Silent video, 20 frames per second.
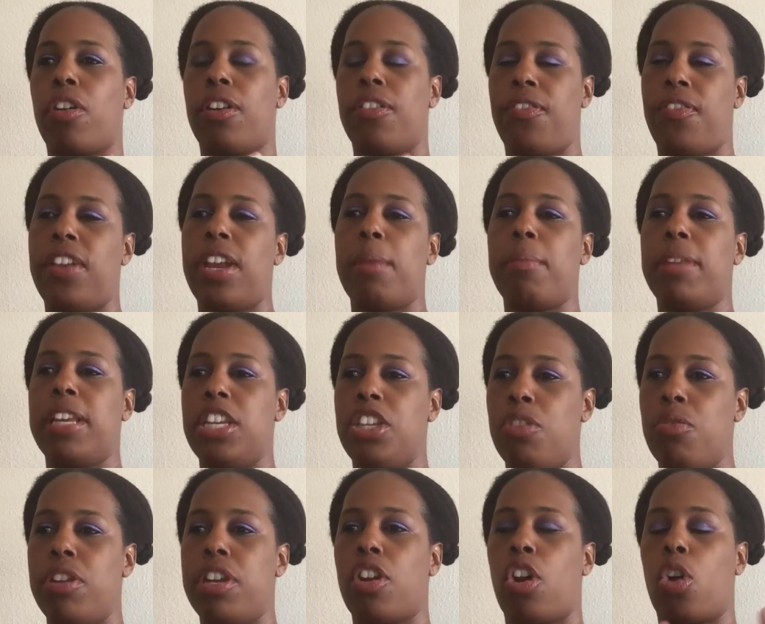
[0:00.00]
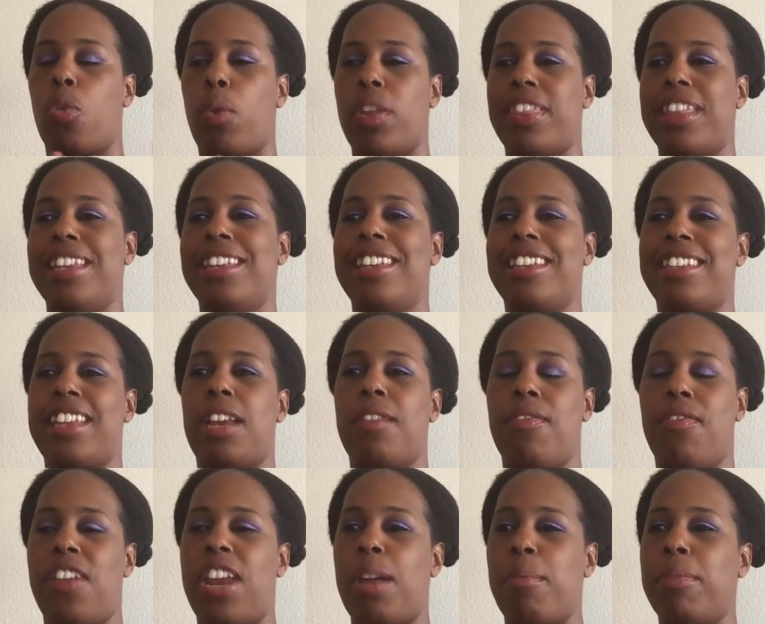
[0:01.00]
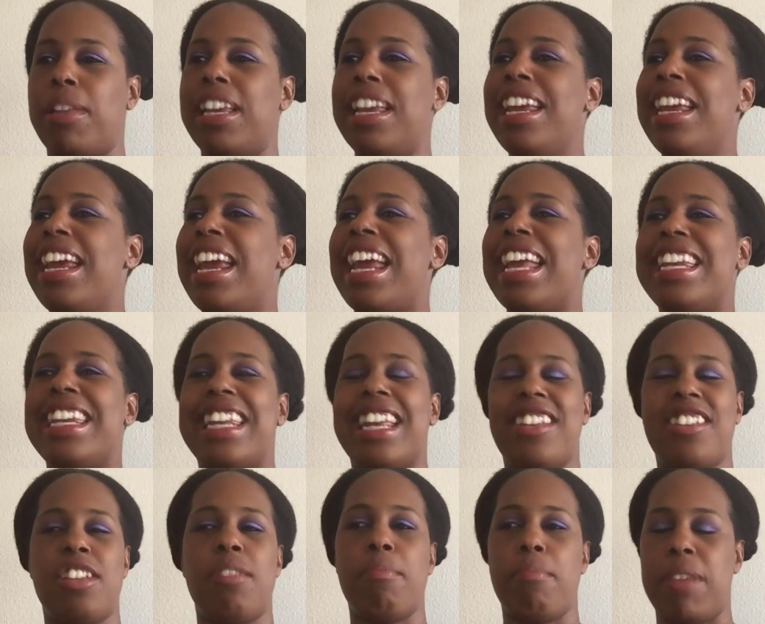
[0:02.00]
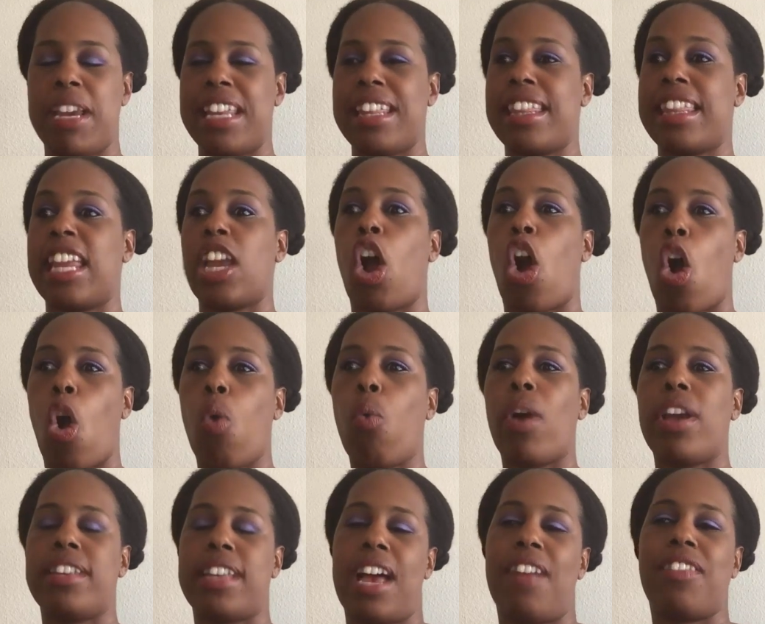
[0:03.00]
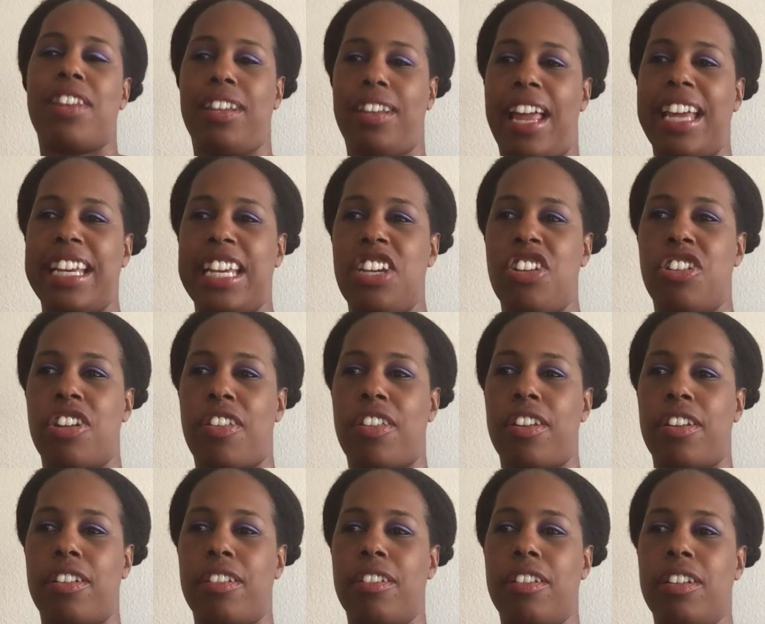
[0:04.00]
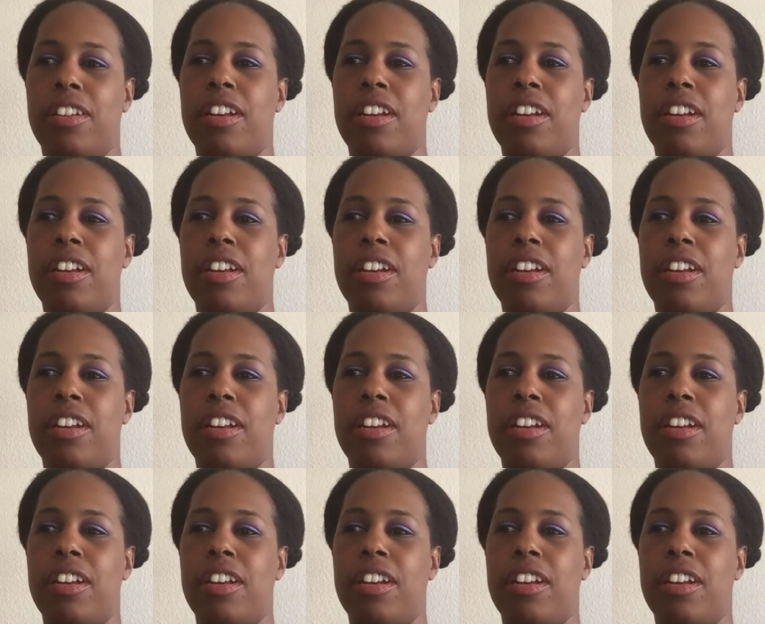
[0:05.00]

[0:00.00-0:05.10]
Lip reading: are a family unit or within the same family, it doesn't mean that they always have to like each other.